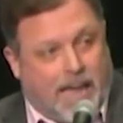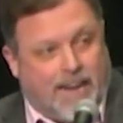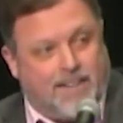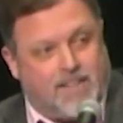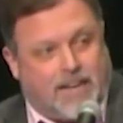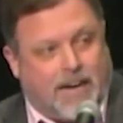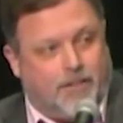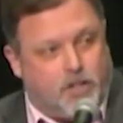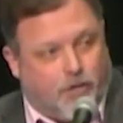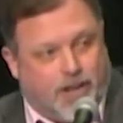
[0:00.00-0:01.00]
get into
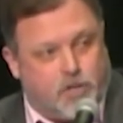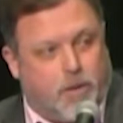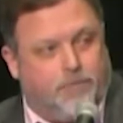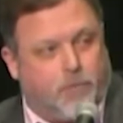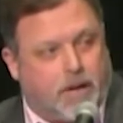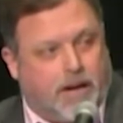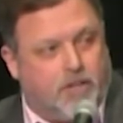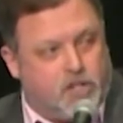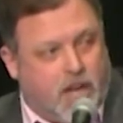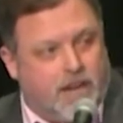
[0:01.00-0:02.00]
college, graduate from
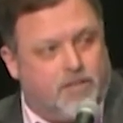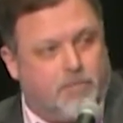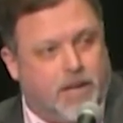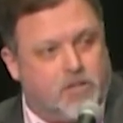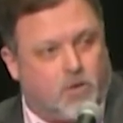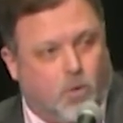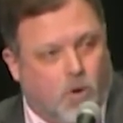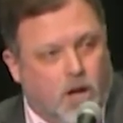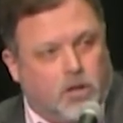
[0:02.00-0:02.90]
college, get into med school,